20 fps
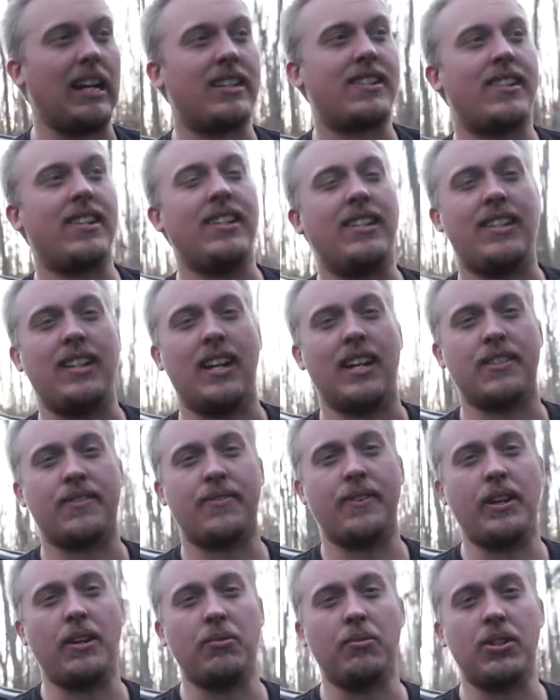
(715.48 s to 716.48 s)

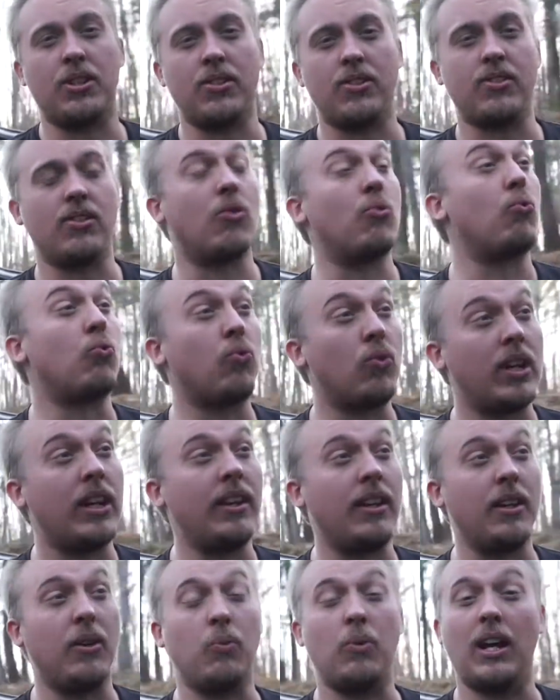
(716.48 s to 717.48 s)
CTSV, which is a
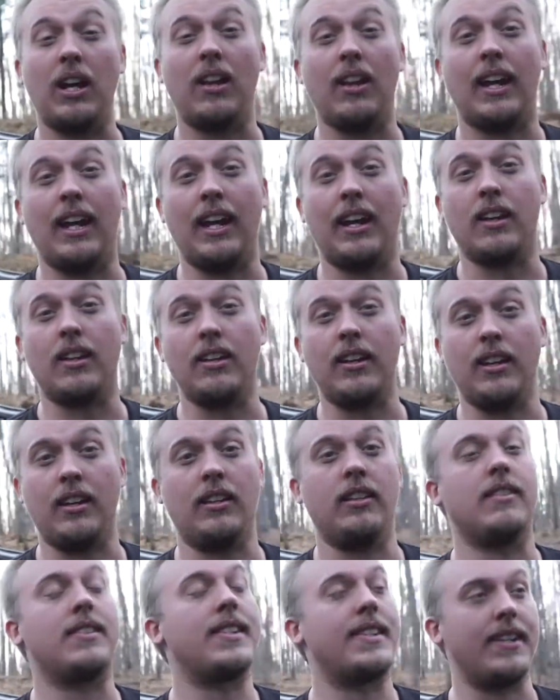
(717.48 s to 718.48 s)
really well
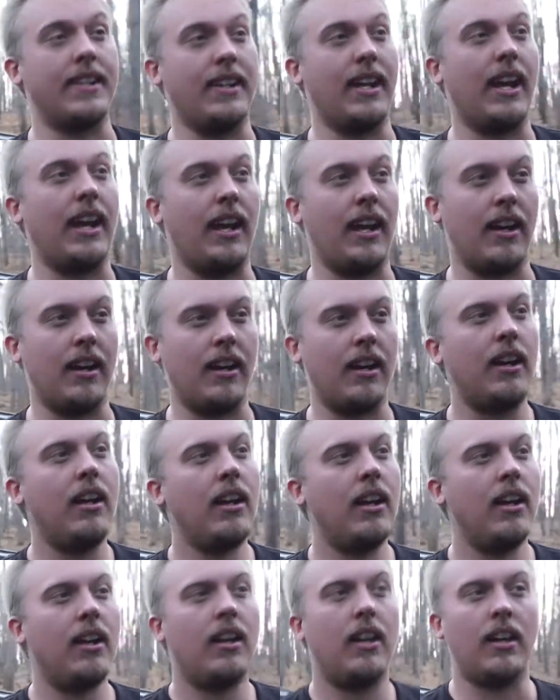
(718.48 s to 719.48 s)
handling sedan.
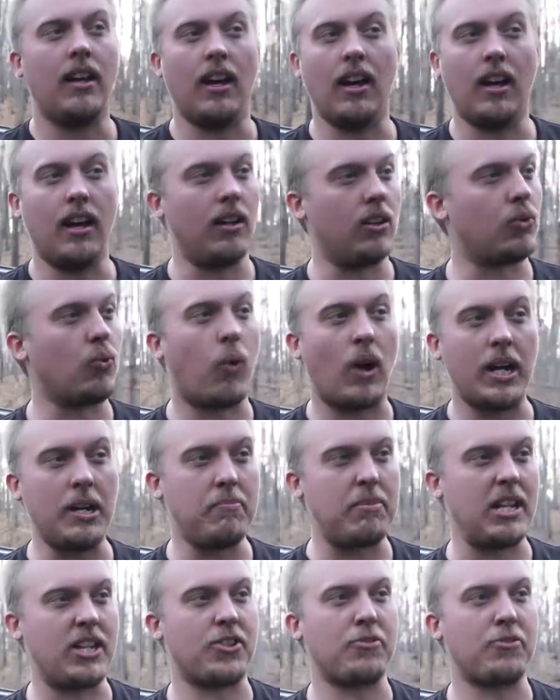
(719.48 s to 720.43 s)
Quite a bit